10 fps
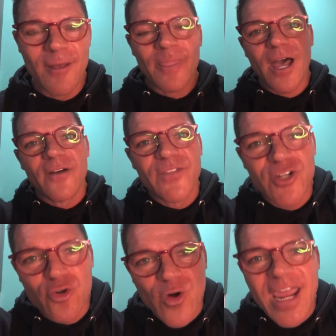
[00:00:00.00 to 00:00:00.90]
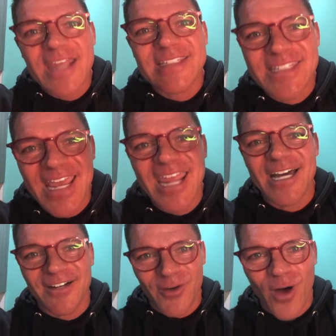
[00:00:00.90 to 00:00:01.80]

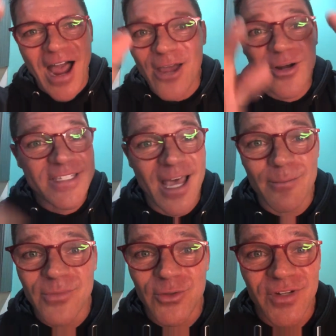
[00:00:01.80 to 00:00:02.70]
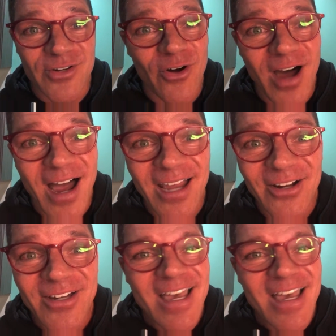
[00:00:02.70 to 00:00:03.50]
Because I'm moving to Ohio.